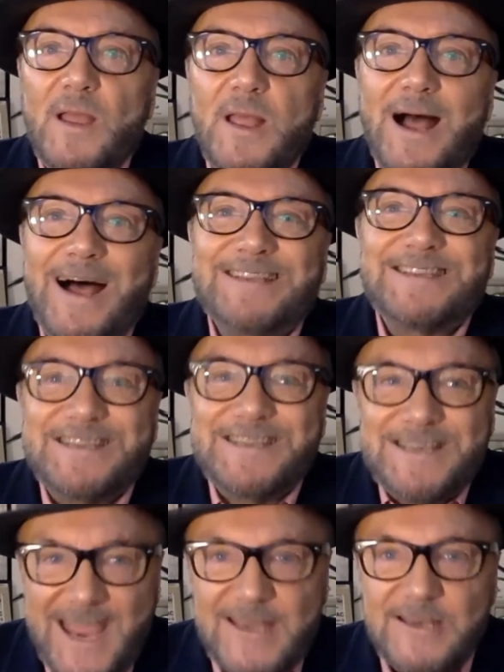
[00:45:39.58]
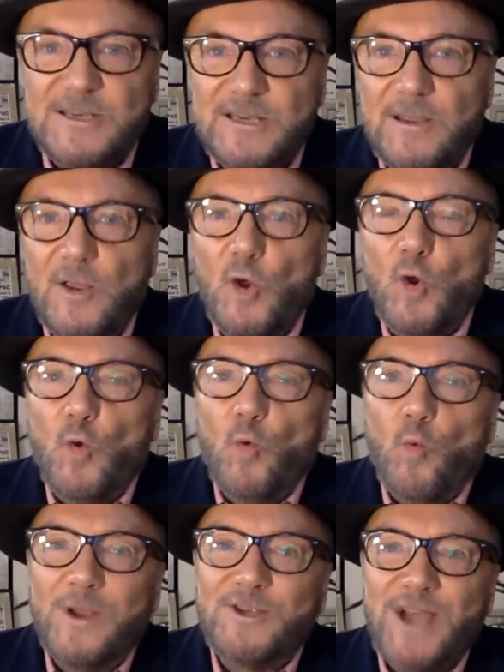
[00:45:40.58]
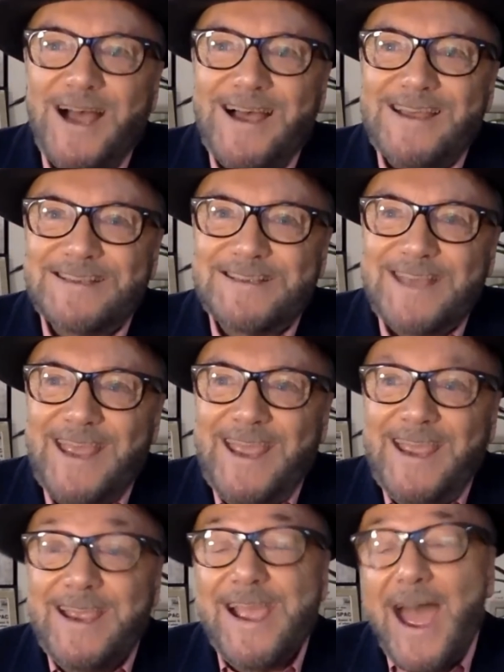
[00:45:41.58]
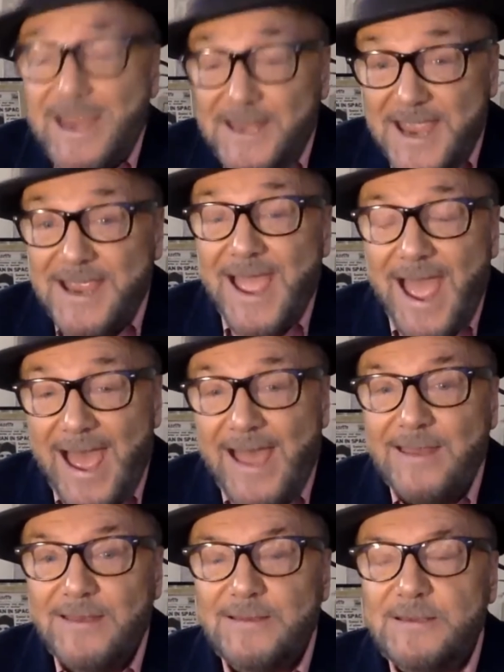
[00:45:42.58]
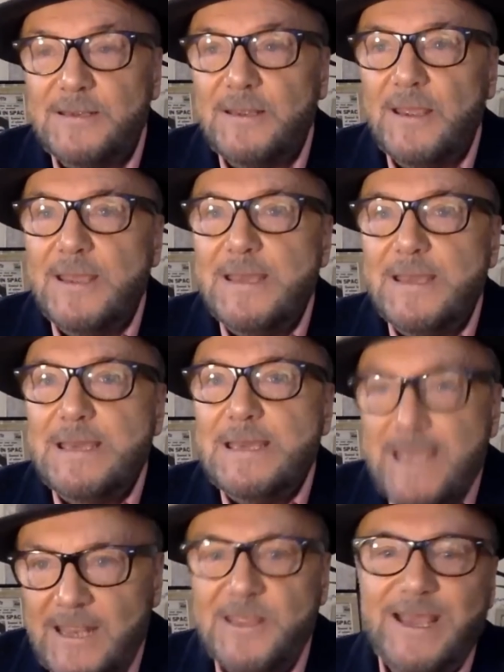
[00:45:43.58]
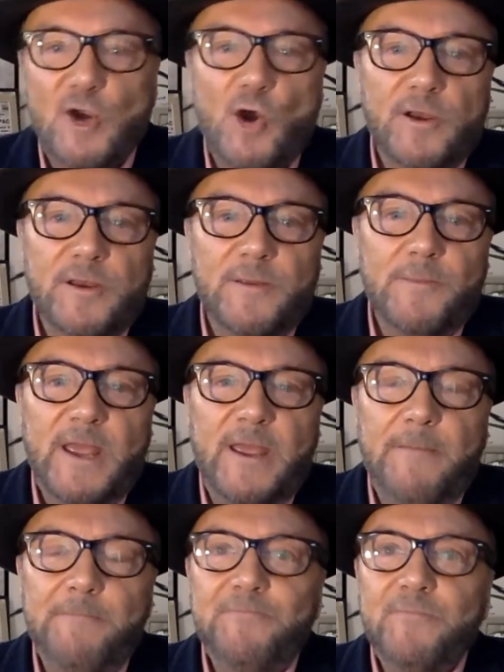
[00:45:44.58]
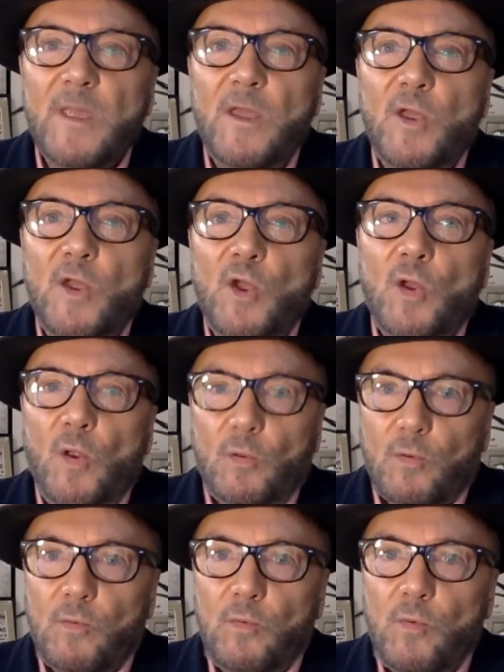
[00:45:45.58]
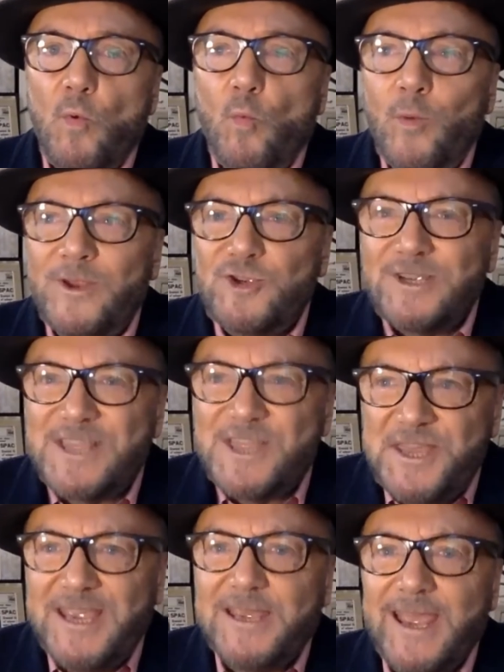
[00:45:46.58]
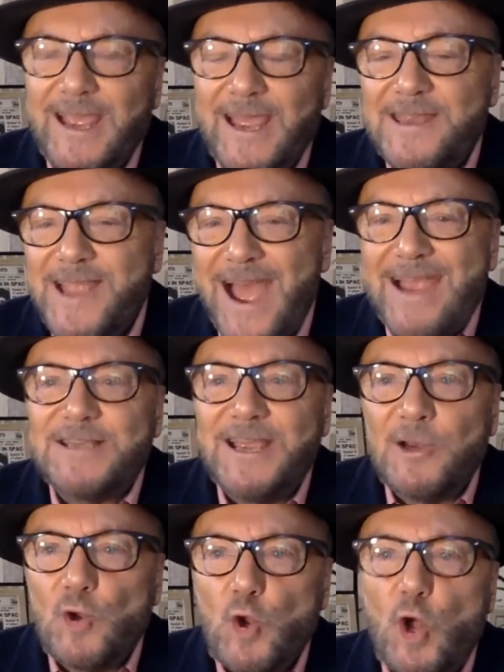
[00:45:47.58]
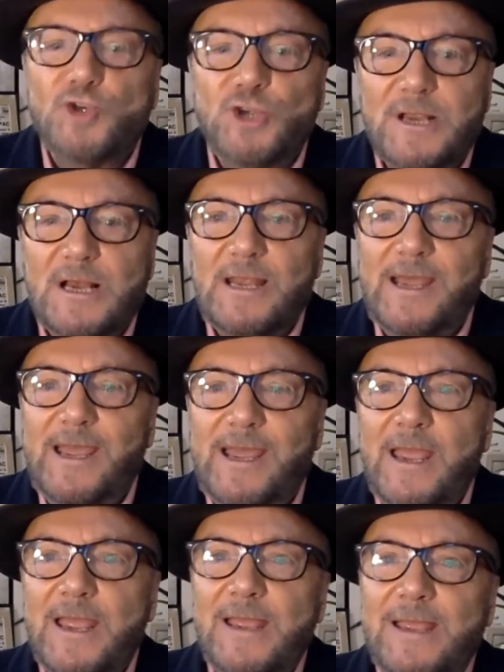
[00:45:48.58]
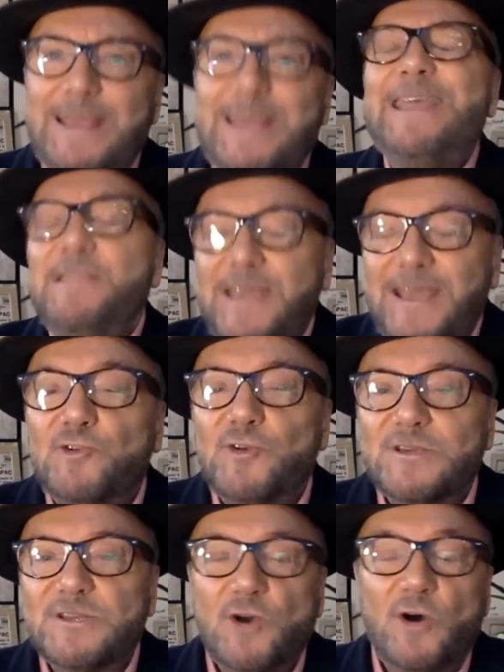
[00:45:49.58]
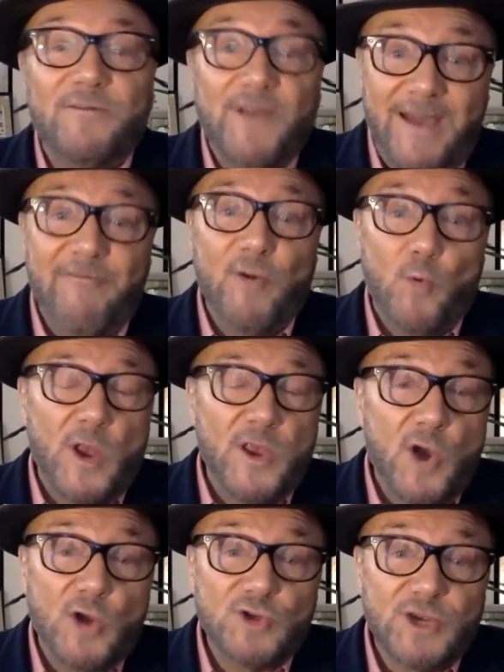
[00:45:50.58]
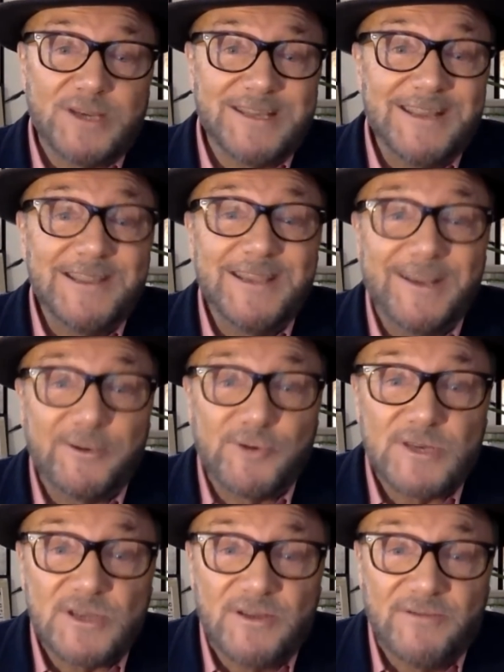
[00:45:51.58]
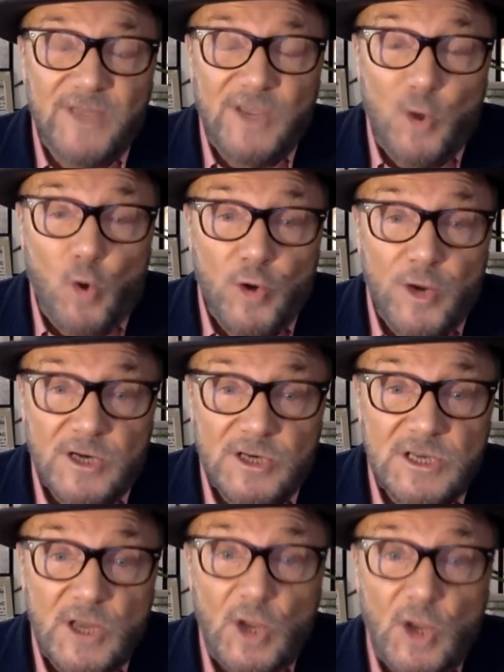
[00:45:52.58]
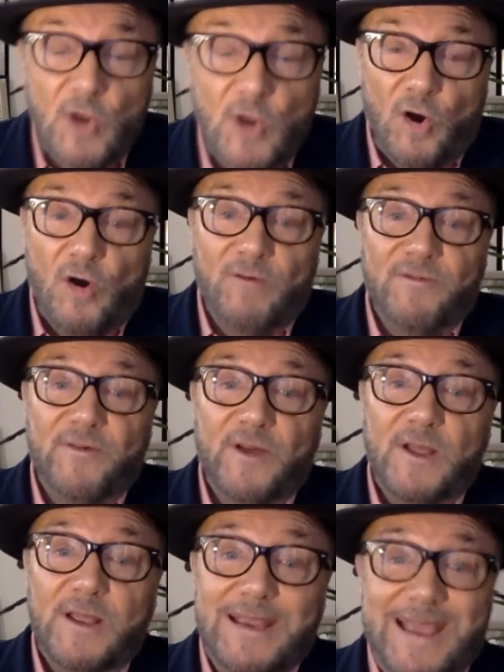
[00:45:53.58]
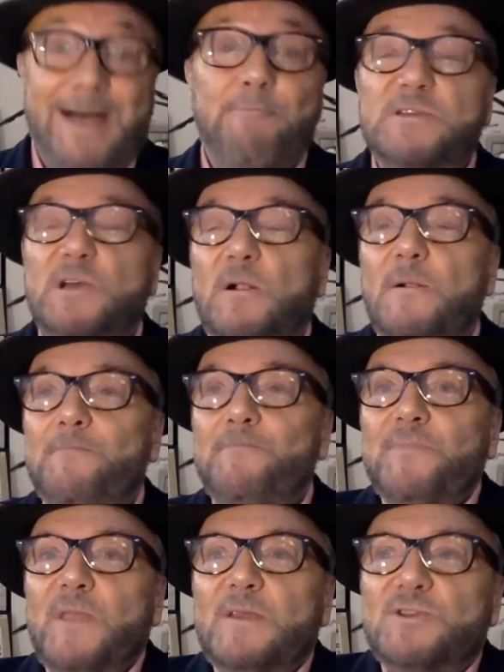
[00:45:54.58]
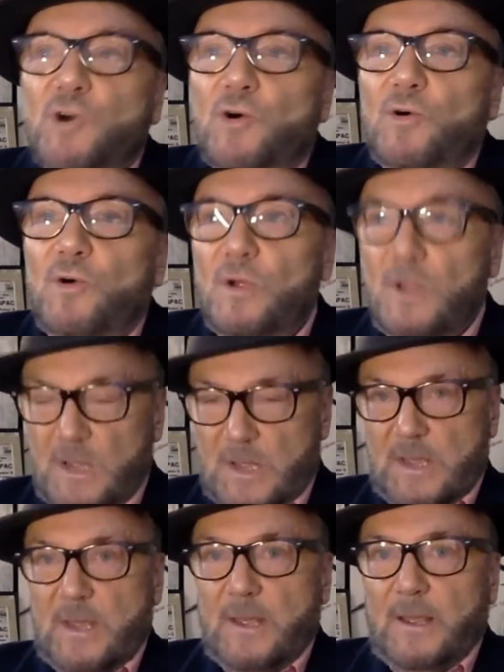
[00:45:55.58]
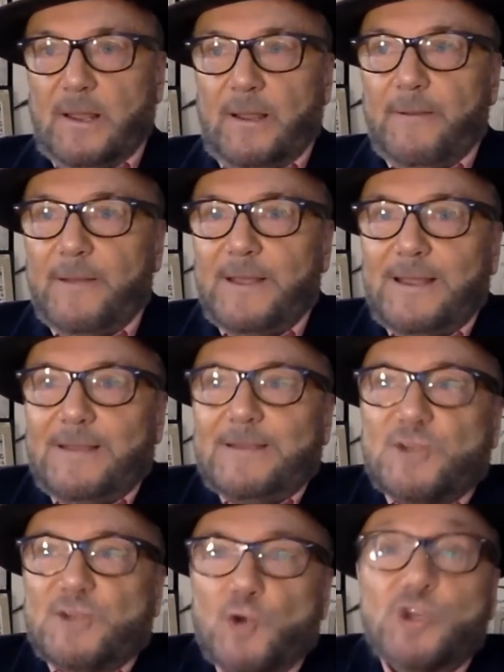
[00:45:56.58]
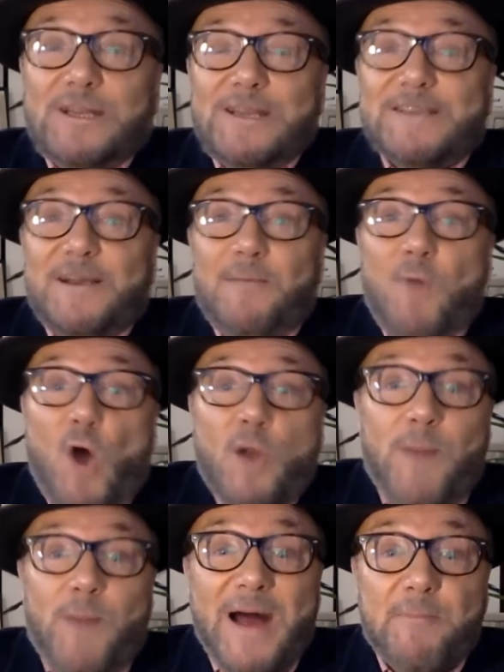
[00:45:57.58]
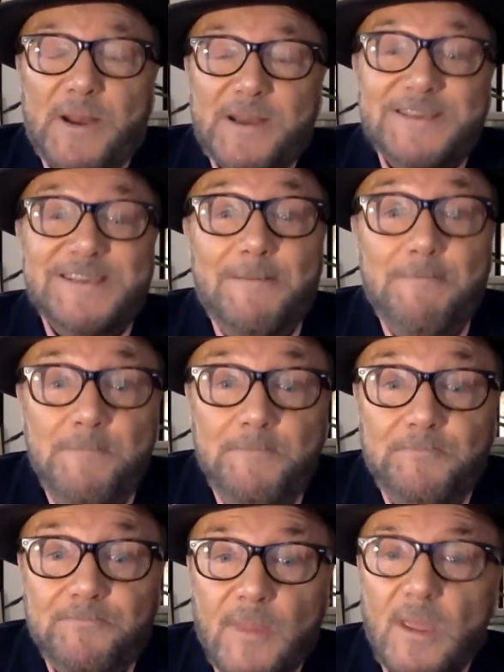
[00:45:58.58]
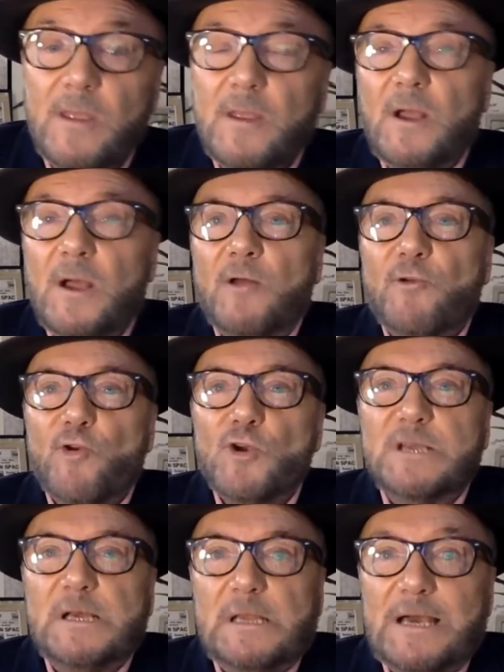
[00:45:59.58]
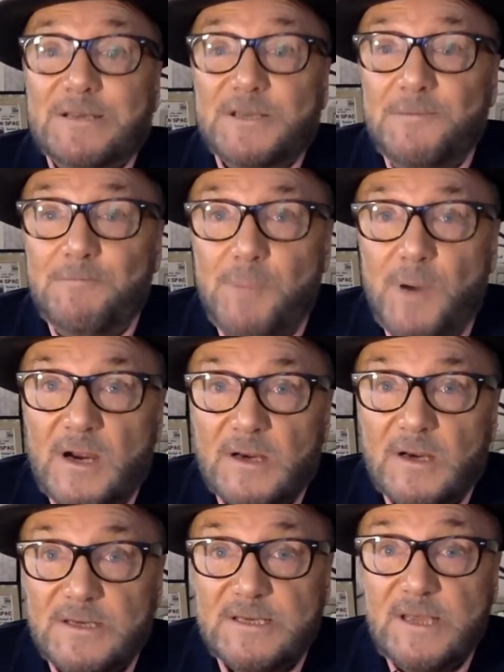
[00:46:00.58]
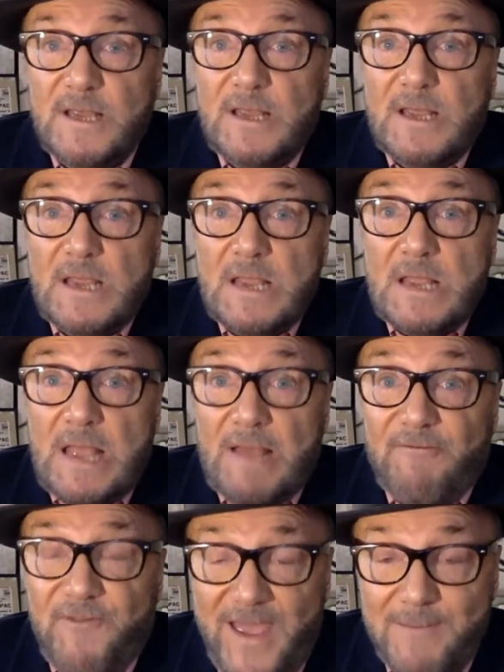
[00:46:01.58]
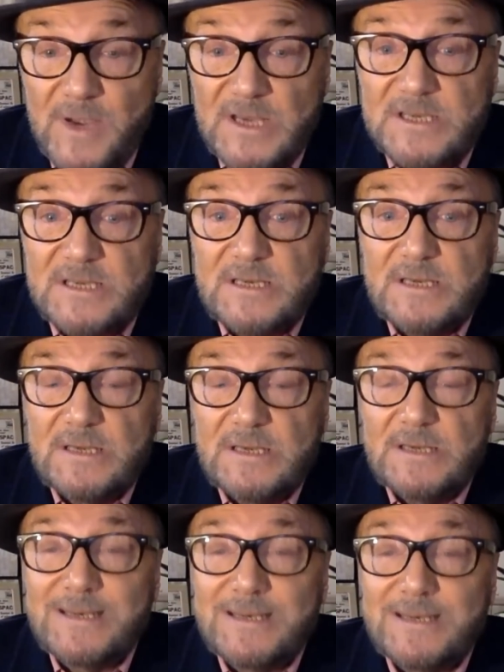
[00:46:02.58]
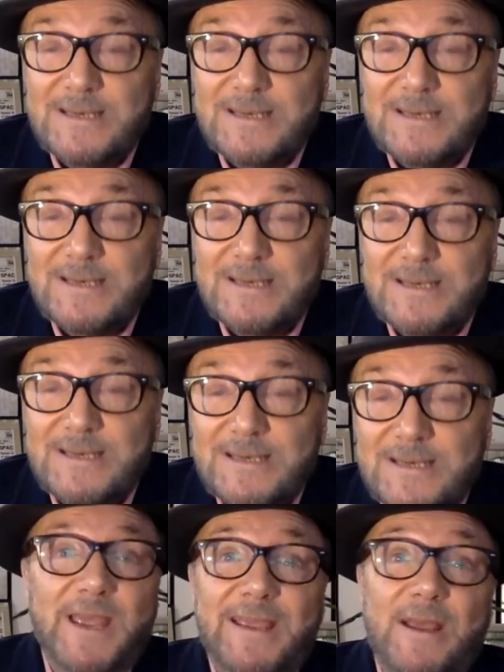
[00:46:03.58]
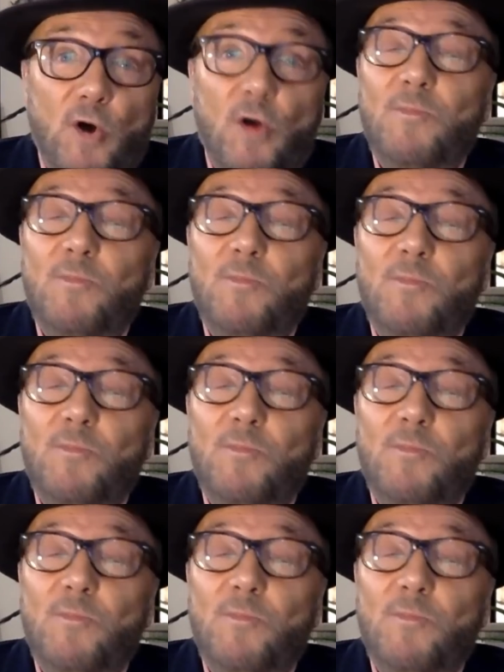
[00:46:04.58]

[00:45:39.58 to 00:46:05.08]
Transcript: a state which has a guiding hand in the economy, which is thinking and acting logically in the interests of everyone, not just in the interests of the owners of capital. So socialism or barbarism, Rosa Luxemburg's famous dichotomy almost